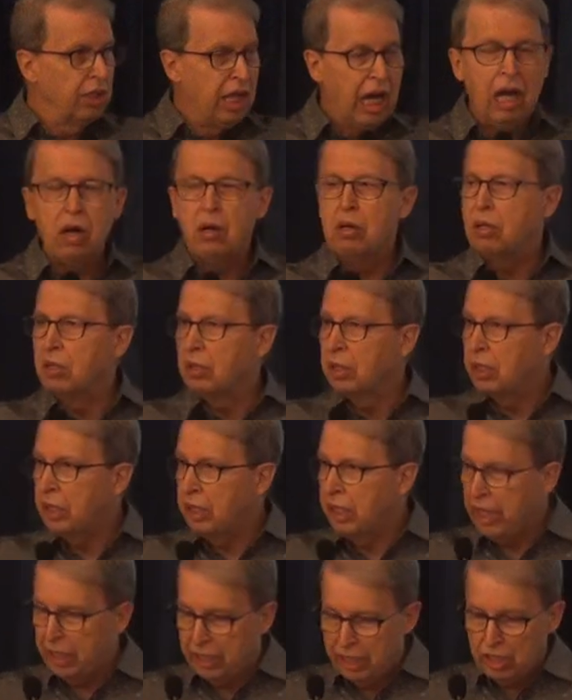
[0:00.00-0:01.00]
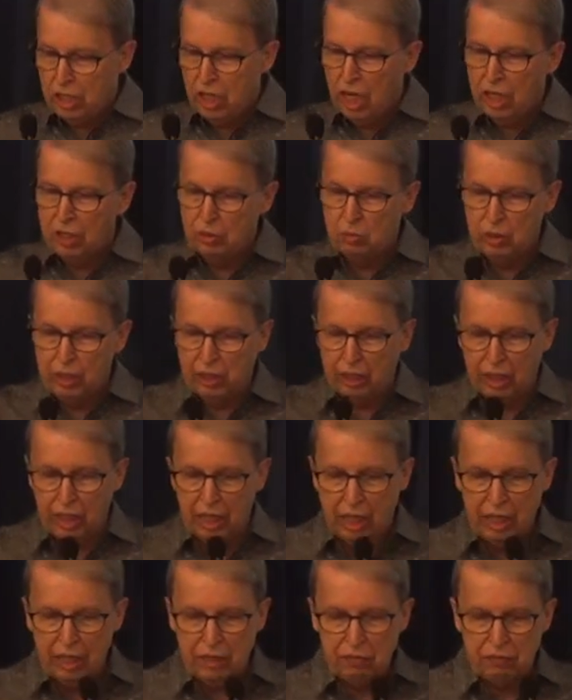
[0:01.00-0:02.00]
now getting on with
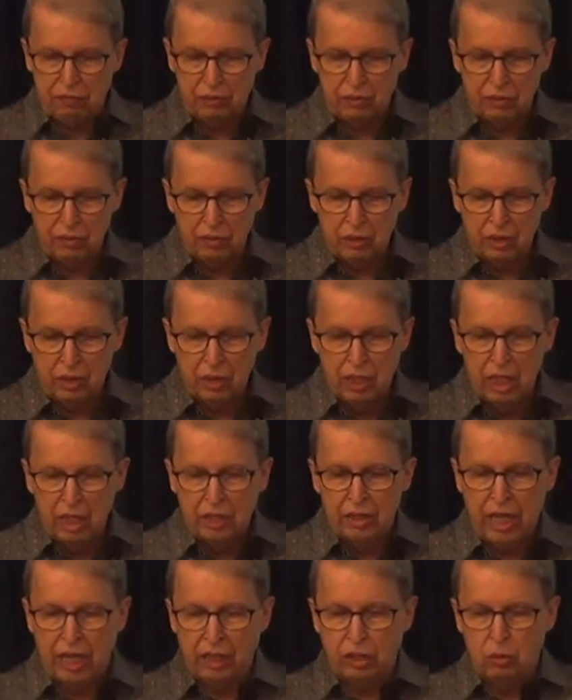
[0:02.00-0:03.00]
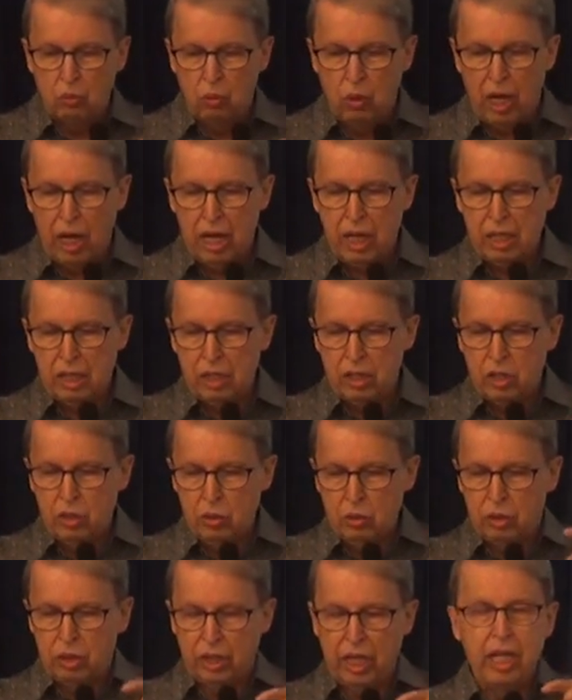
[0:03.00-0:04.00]
life that while
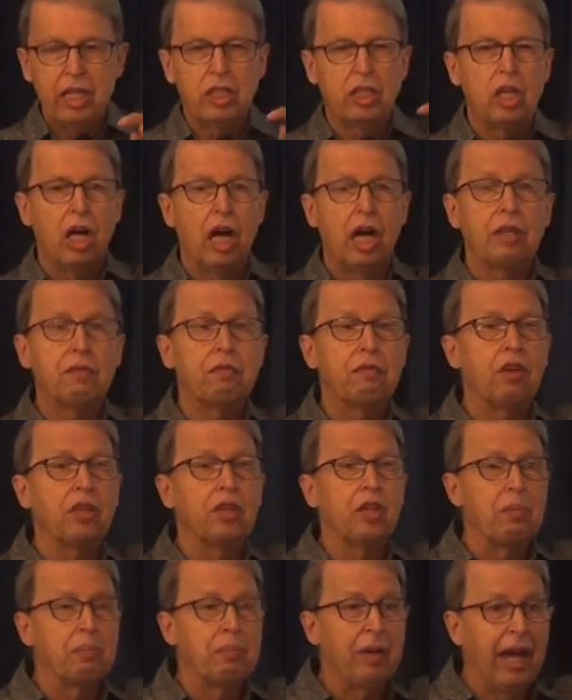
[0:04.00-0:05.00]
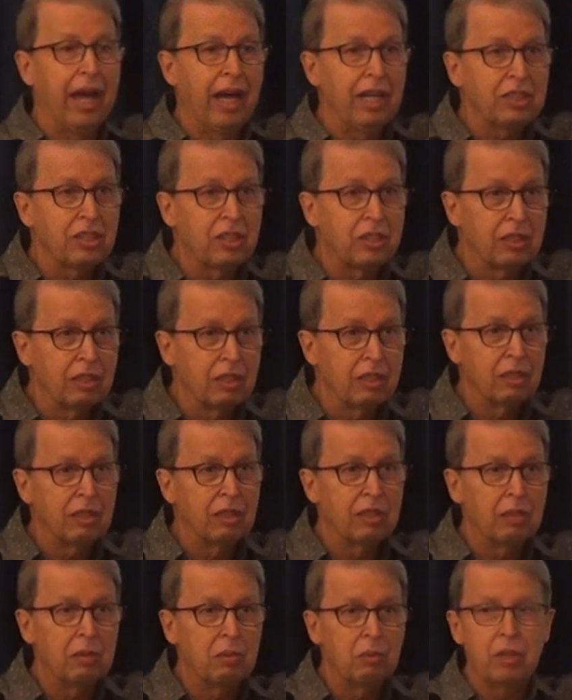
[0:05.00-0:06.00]
you thank God for the past,
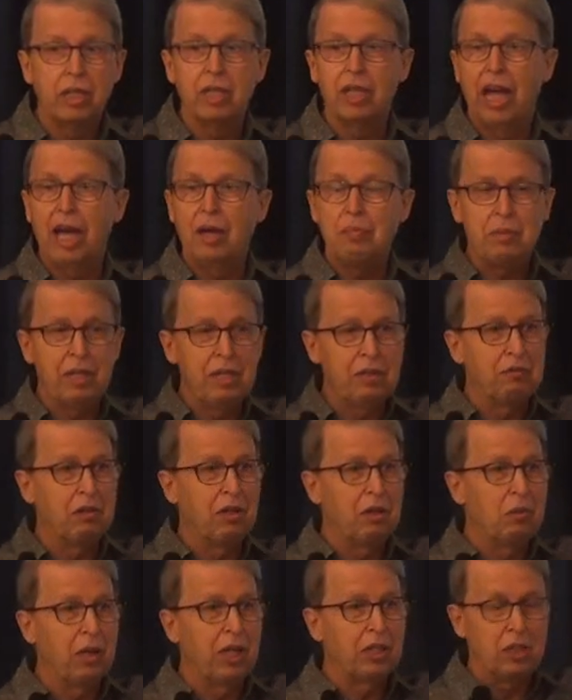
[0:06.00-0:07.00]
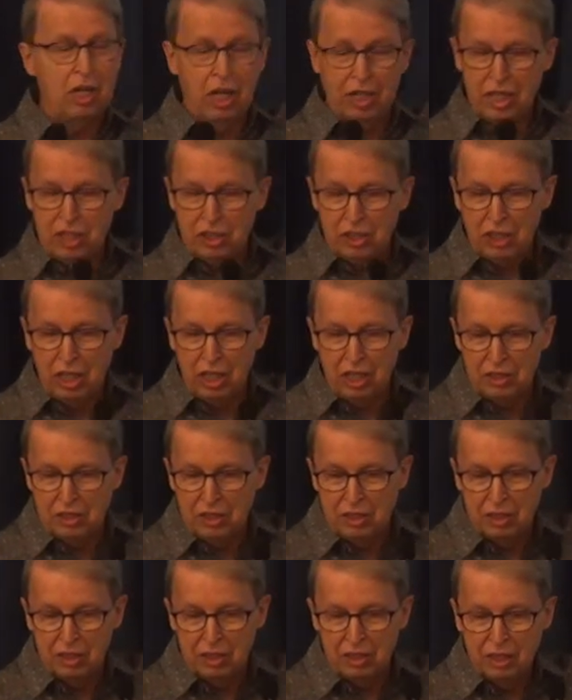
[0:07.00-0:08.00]
we're happy for what God has
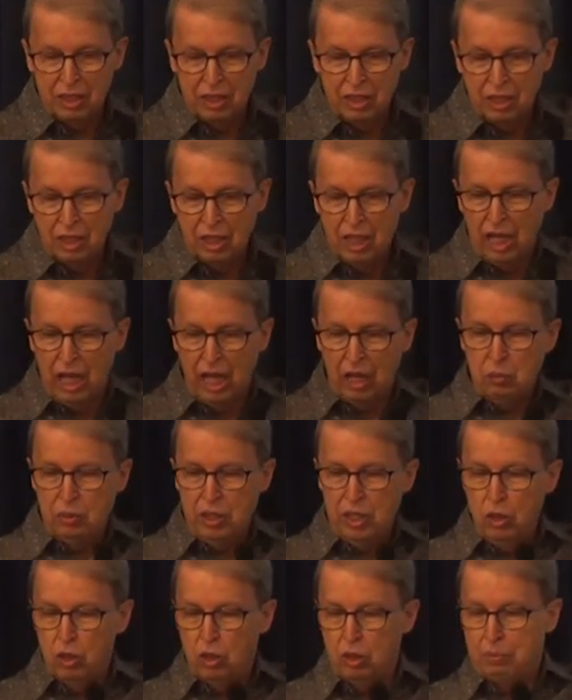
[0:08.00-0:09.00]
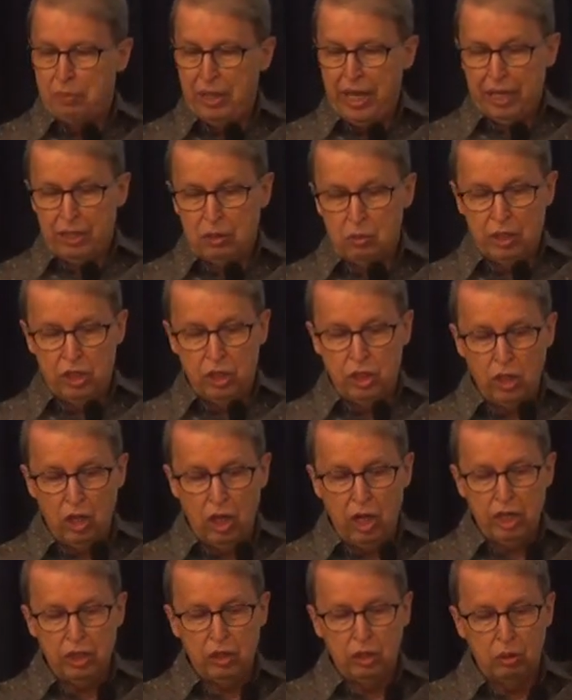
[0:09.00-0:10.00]
done, and we look back with
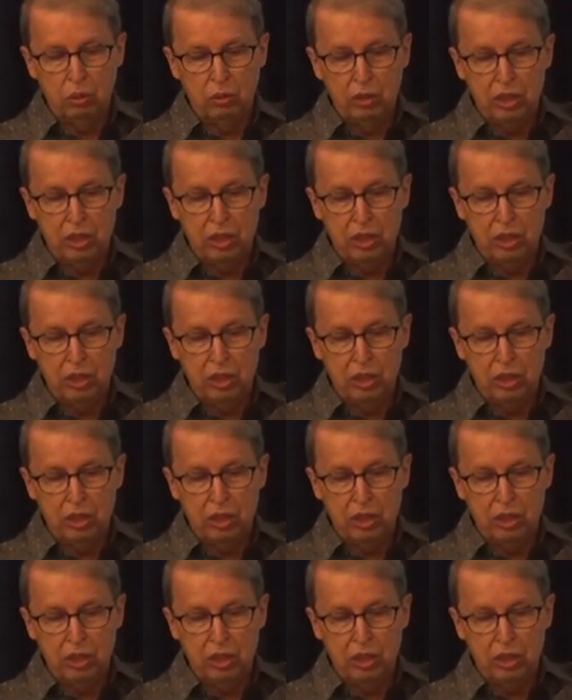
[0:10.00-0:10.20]
joy to